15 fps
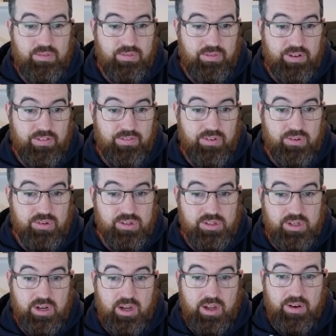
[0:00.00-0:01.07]
if we
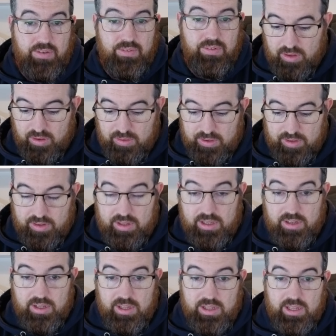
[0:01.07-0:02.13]
focusing on
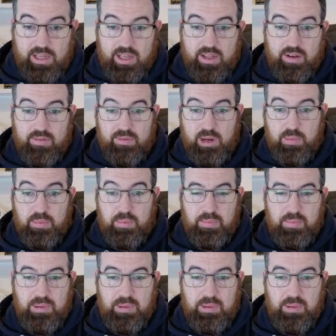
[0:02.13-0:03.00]
USDT and wrapped